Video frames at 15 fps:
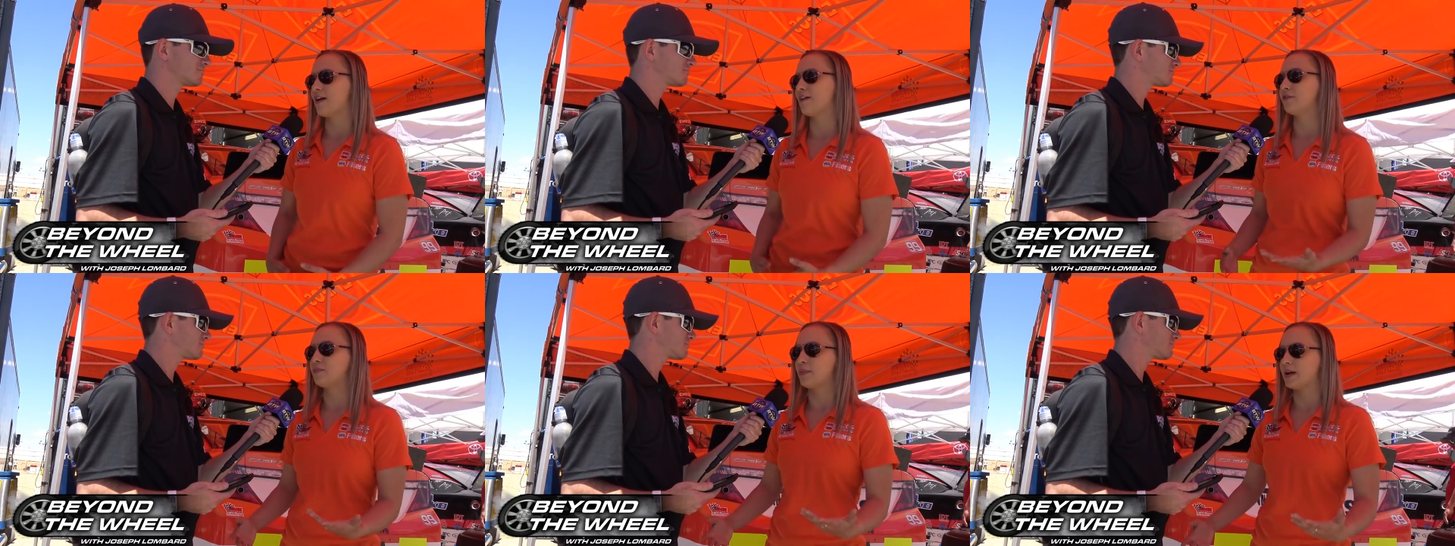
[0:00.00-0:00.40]

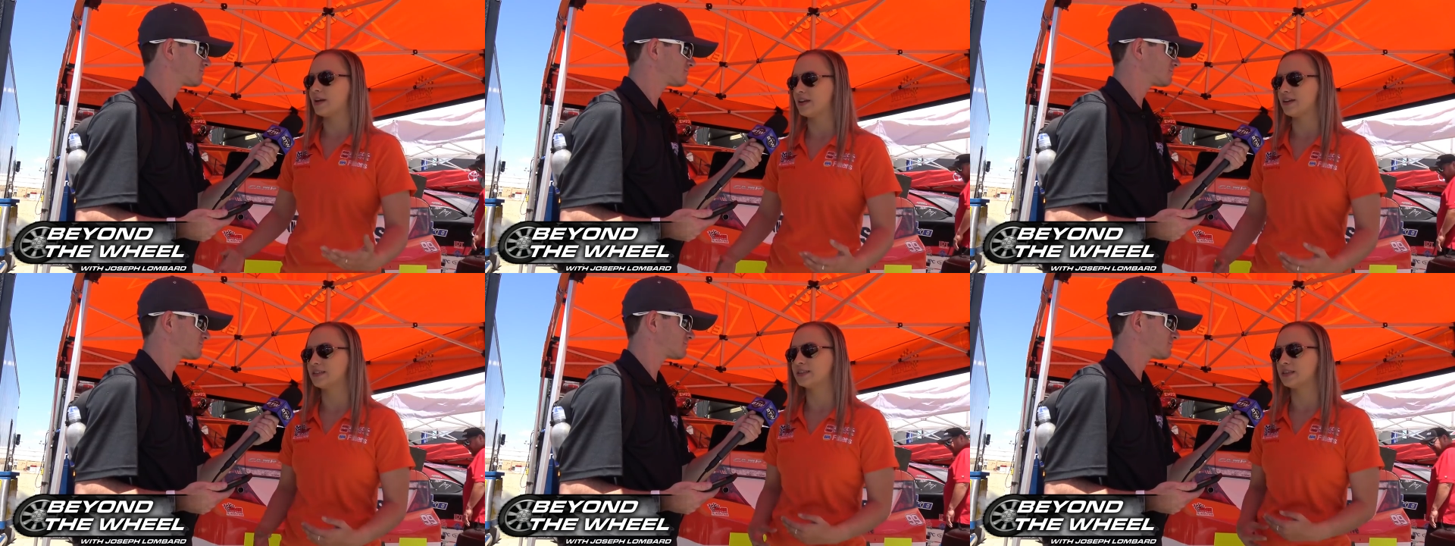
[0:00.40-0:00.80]
Speaker 1: of
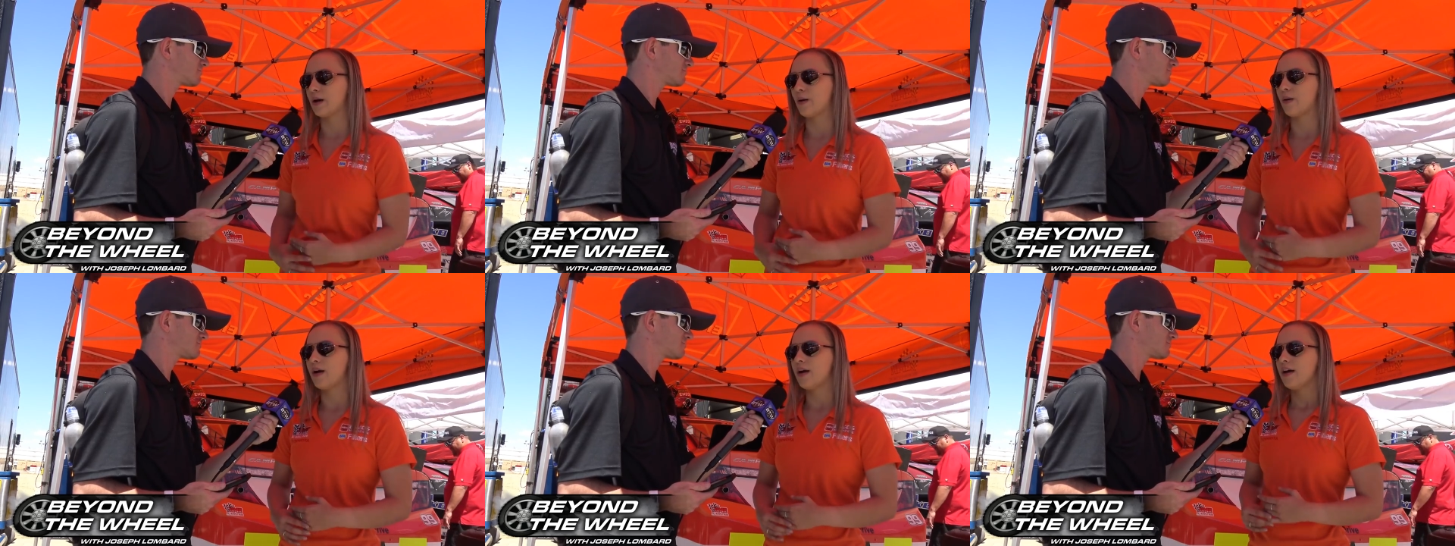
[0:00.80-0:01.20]
everybody,
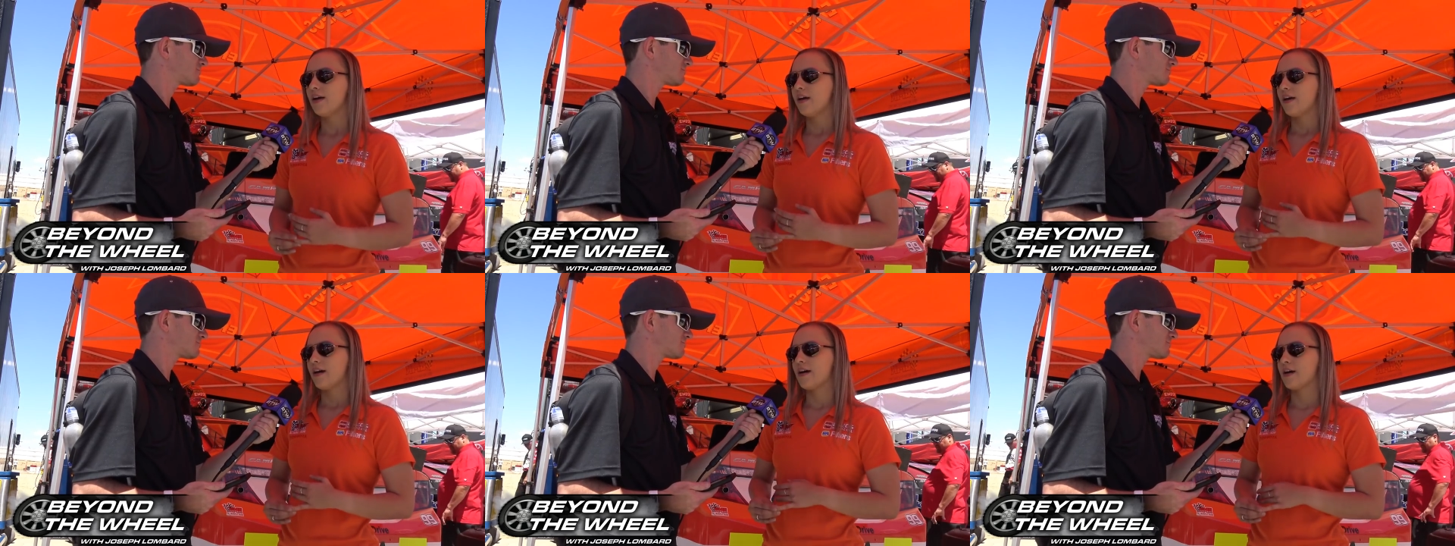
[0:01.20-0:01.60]
so
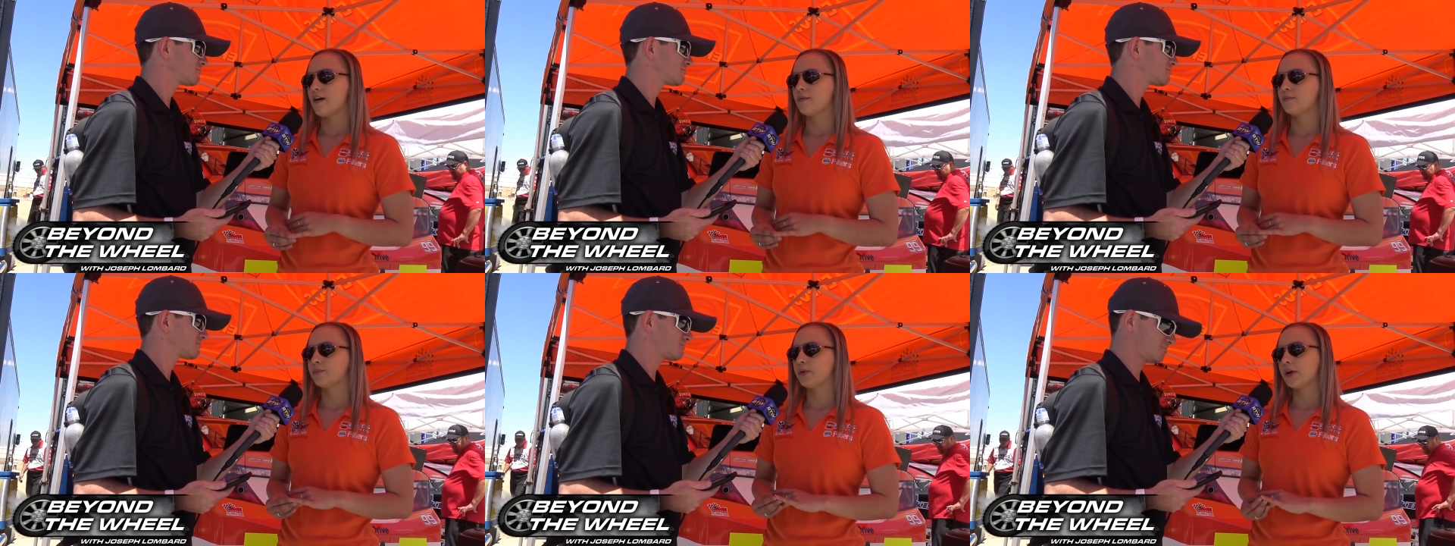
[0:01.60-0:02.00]

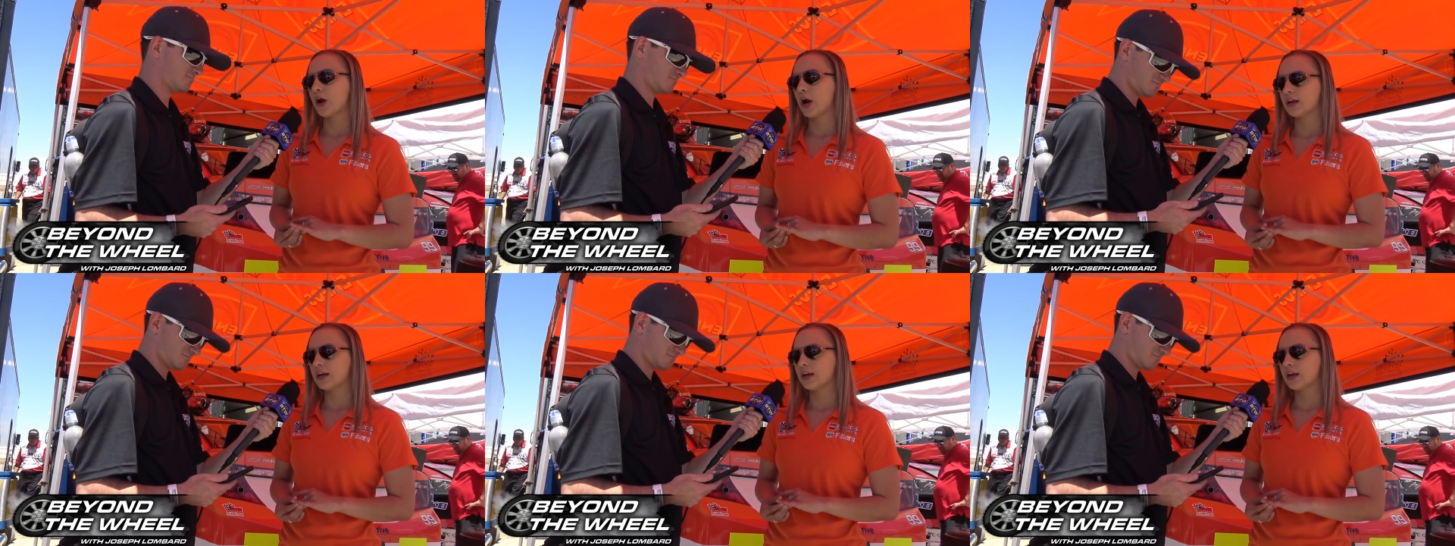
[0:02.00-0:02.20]
um, pretty